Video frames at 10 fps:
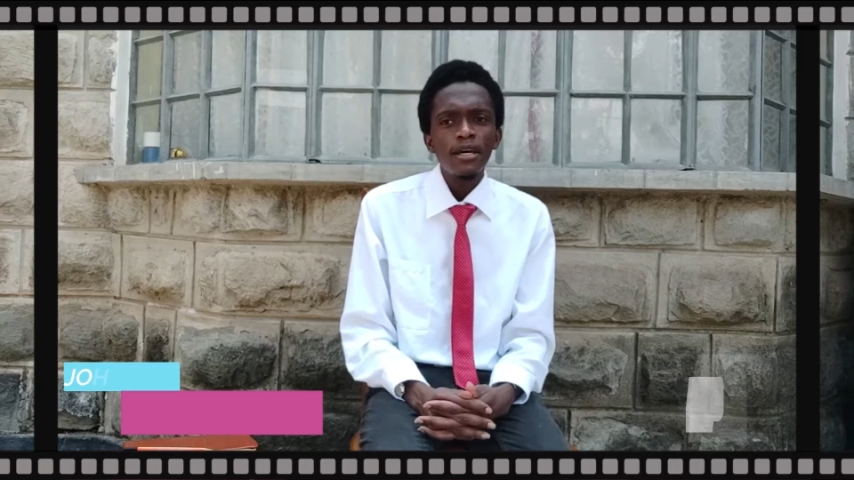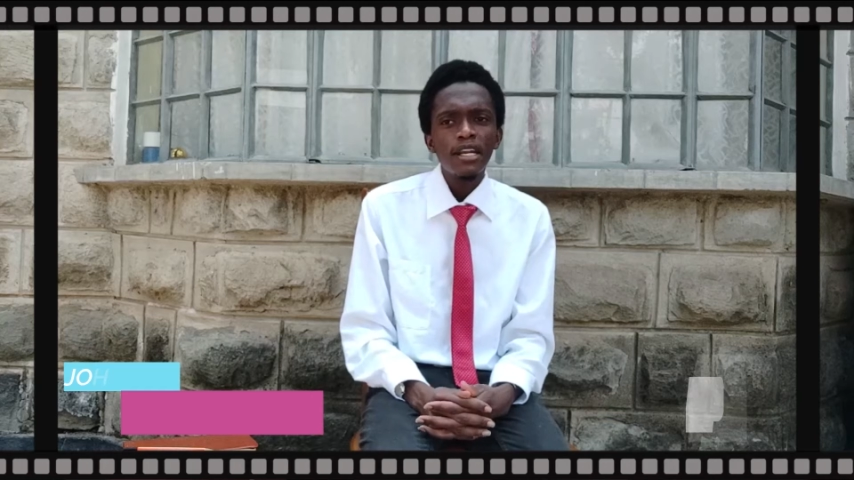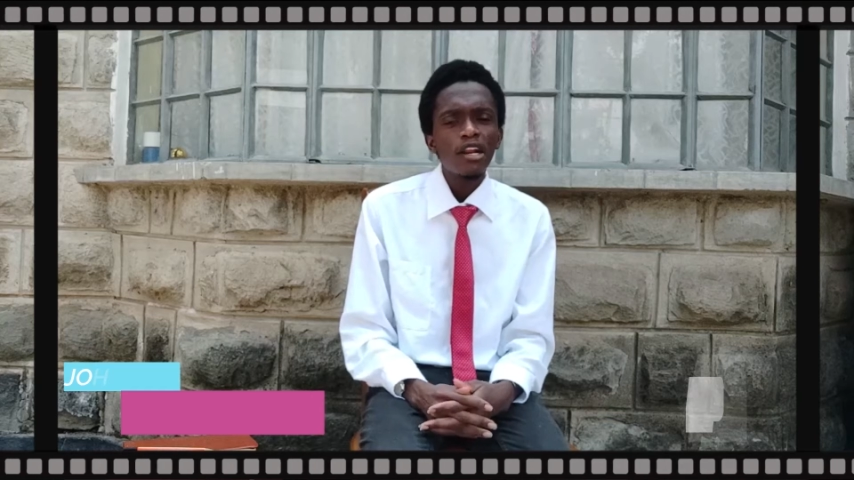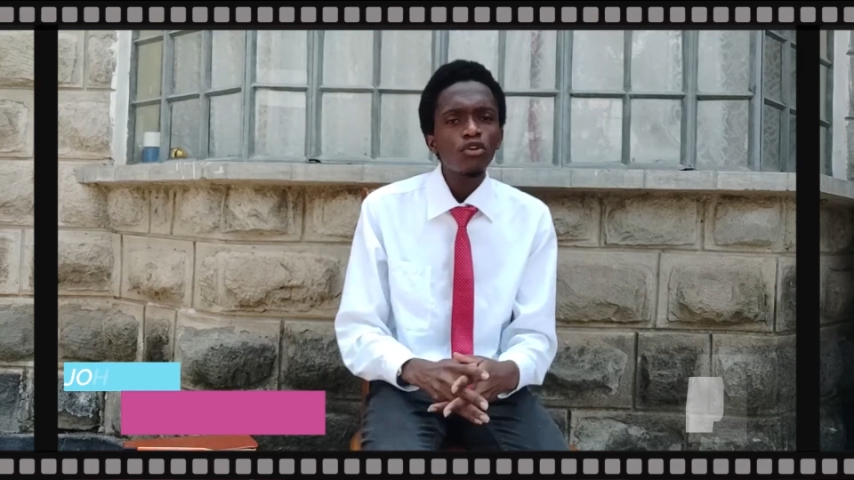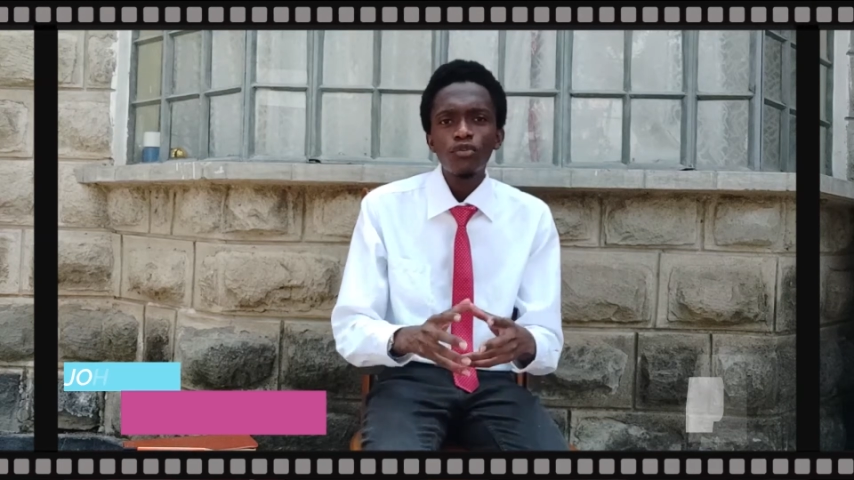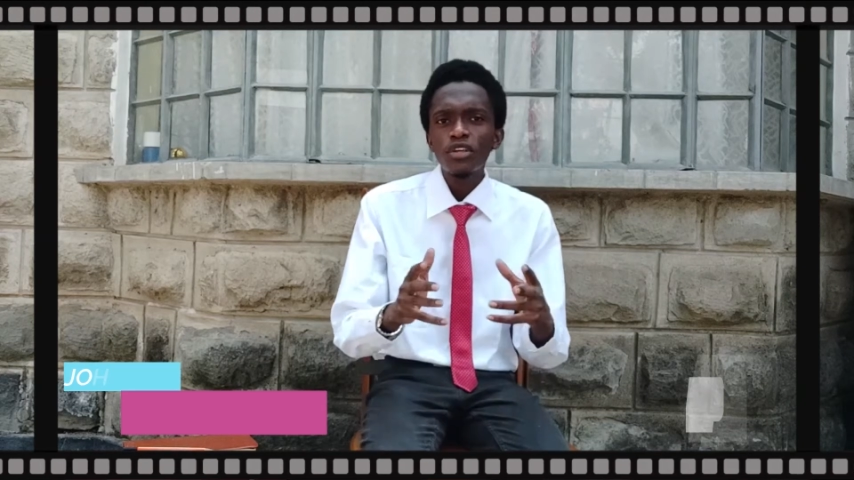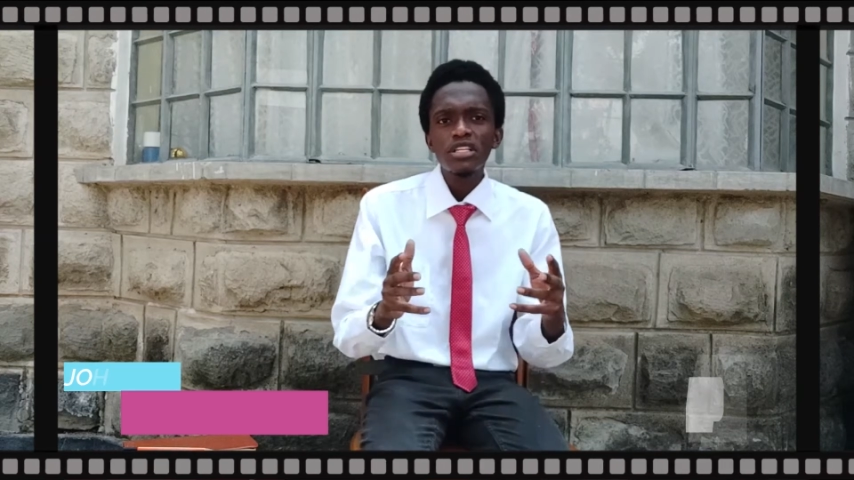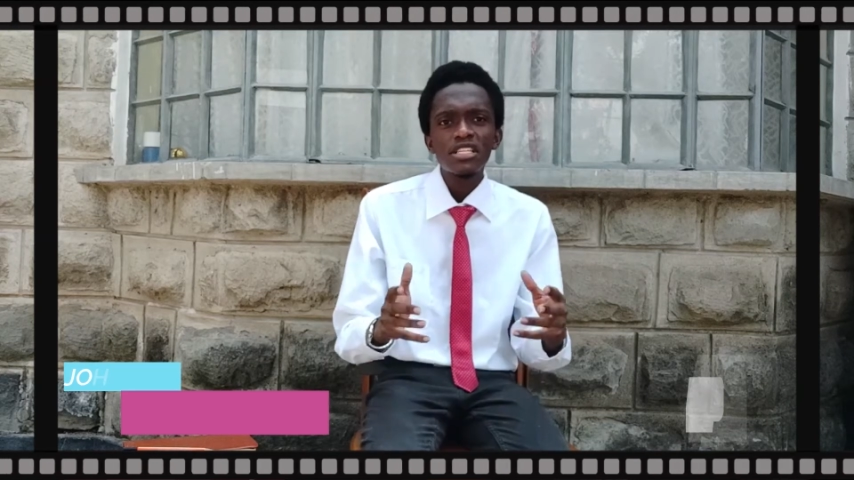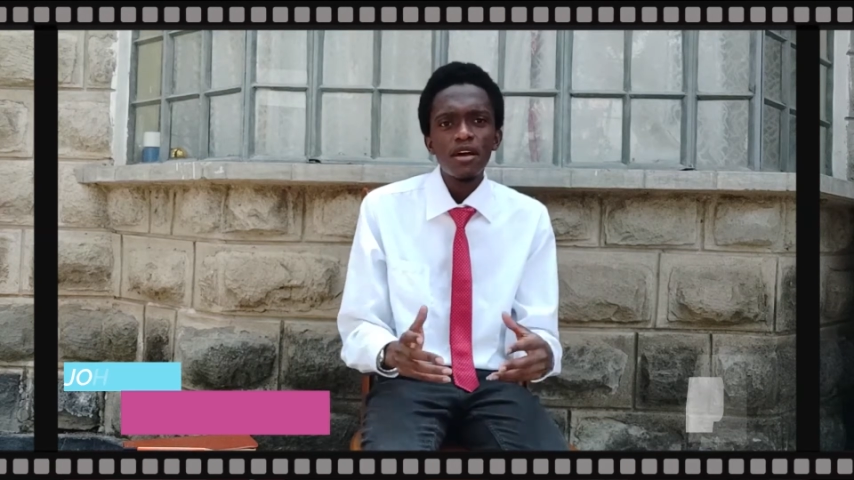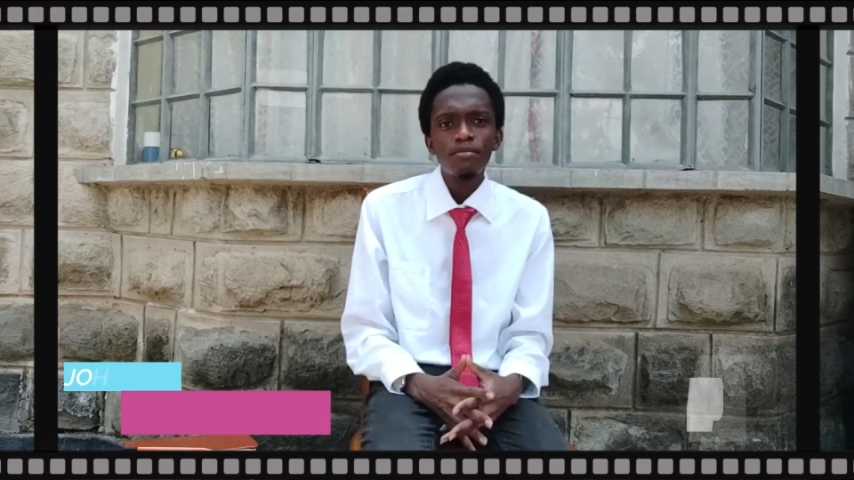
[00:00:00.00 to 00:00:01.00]
and a lot of
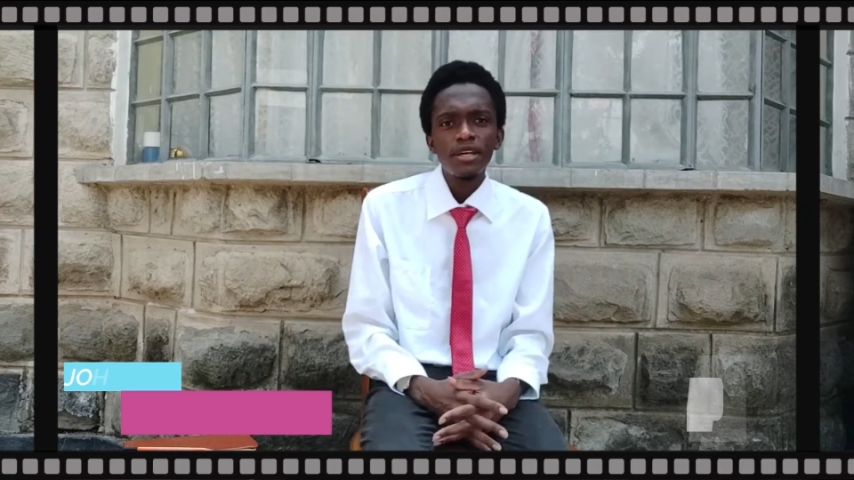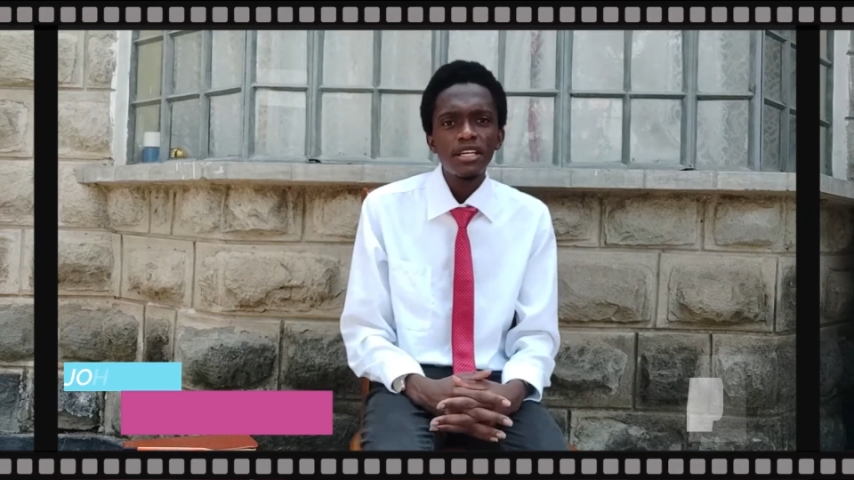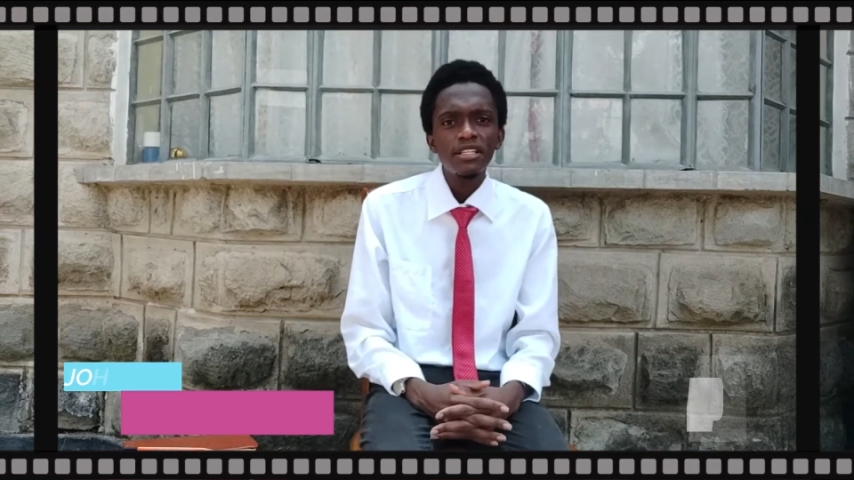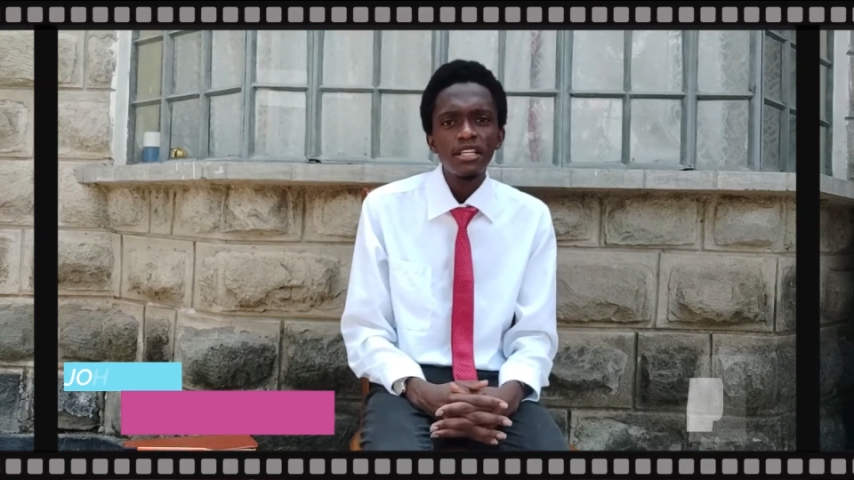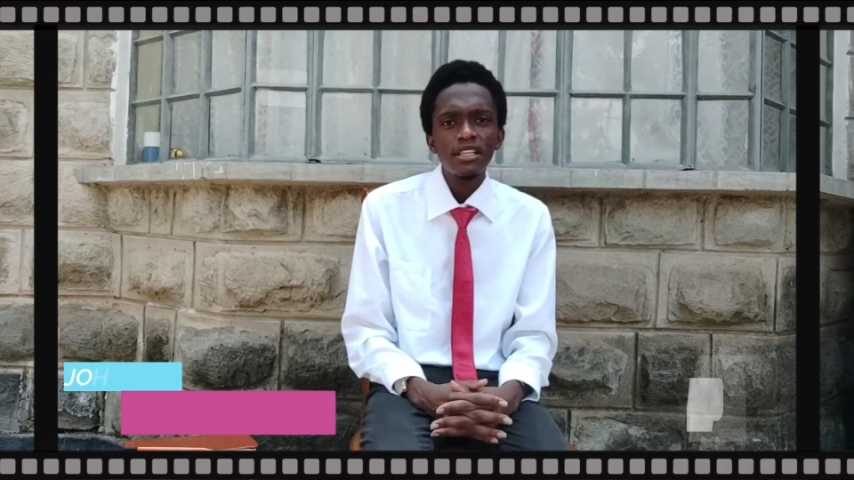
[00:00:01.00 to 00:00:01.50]
things happened.